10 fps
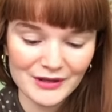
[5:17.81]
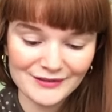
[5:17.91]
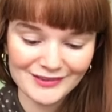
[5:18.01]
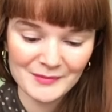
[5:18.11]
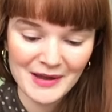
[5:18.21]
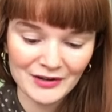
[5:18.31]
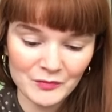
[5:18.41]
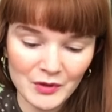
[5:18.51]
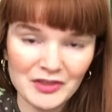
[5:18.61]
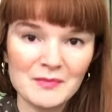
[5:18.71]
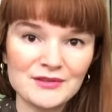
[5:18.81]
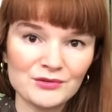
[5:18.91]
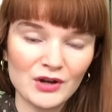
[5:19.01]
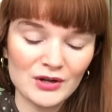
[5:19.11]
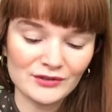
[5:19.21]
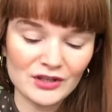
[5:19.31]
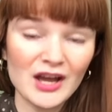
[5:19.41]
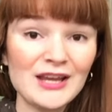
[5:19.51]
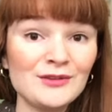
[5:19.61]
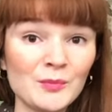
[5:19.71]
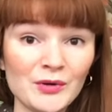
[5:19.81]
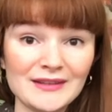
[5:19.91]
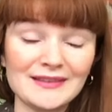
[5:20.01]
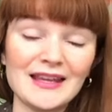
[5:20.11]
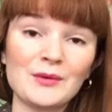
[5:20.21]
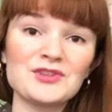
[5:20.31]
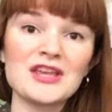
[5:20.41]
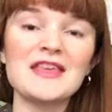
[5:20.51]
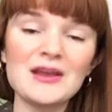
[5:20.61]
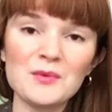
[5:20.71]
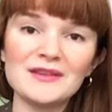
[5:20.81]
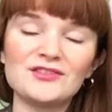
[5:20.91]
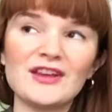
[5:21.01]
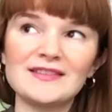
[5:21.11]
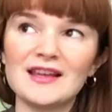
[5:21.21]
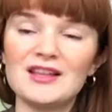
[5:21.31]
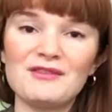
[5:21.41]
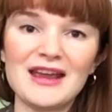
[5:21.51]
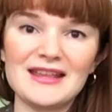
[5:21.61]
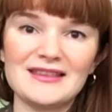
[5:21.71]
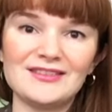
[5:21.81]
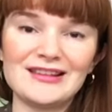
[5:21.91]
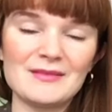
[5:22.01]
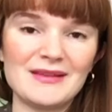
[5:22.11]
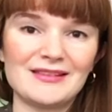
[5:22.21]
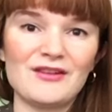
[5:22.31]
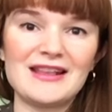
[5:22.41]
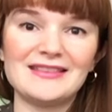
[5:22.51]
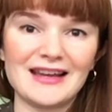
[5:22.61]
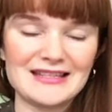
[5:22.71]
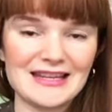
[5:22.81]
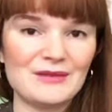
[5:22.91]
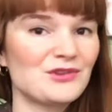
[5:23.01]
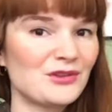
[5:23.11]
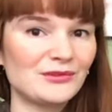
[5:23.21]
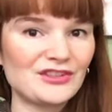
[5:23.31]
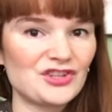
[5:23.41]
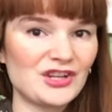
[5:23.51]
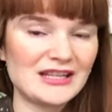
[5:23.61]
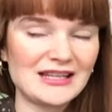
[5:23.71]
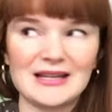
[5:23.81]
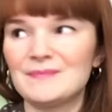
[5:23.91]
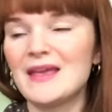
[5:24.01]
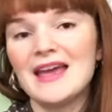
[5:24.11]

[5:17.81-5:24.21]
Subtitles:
It's just a matter of putting them into rows. And I use a Pritt stick, which I think was Jessica Lorraine's, Little Miss Lorraine's idea, which I thought was such a good idea.